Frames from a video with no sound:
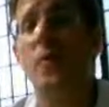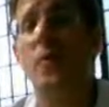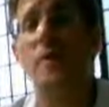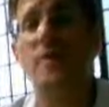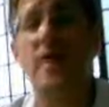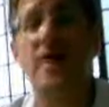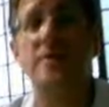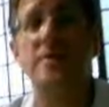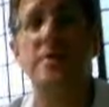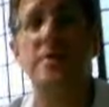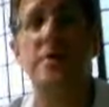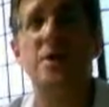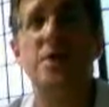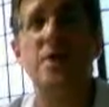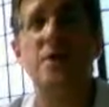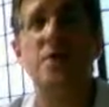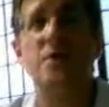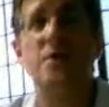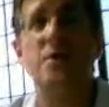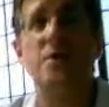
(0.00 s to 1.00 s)
5, 6,
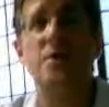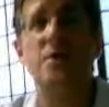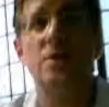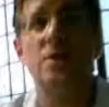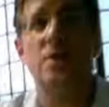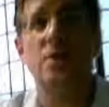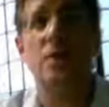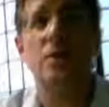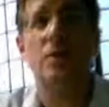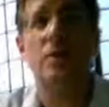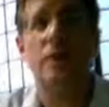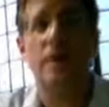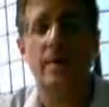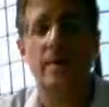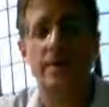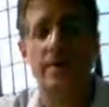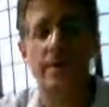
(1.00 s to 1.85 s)
will have